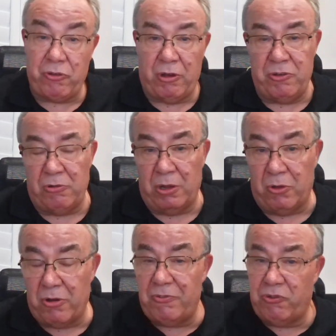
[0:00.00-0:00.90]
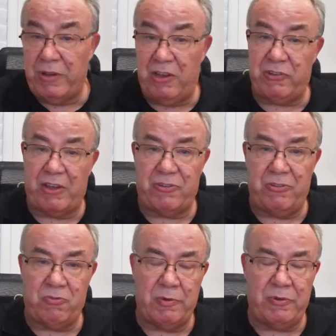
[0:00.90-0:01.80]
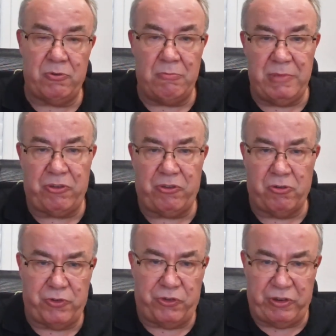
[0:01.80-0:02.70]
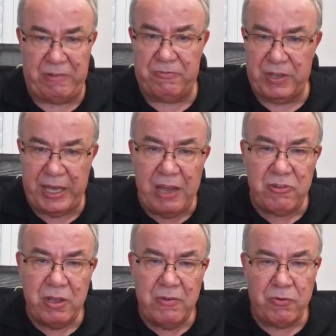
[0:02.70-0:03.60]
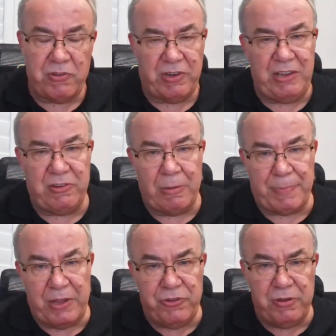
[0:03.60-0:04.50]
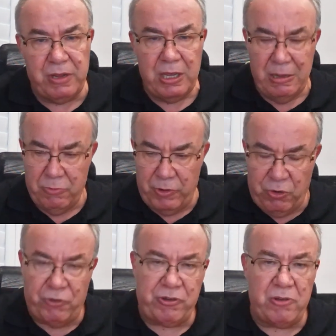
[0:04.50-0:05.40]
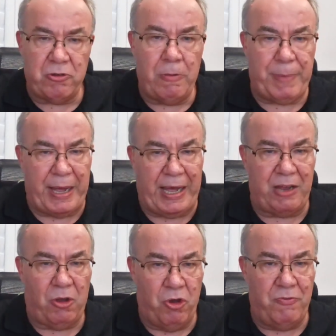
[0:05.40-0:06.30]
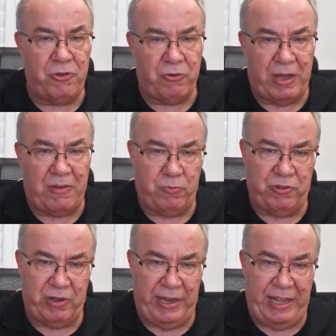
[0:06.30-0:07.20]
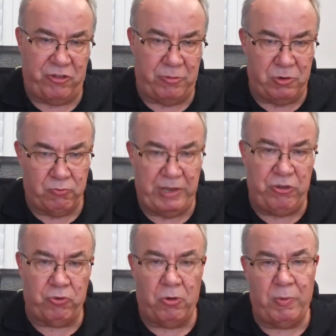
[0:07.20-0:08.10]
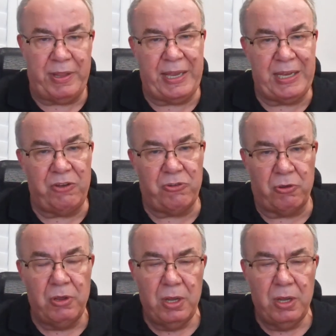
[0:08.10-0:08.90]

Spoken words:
do a lot of transactions where we do a mixture of a set and forget, where it's easy to budget, but we also do part overdraft, which allows them to redraw when they need to.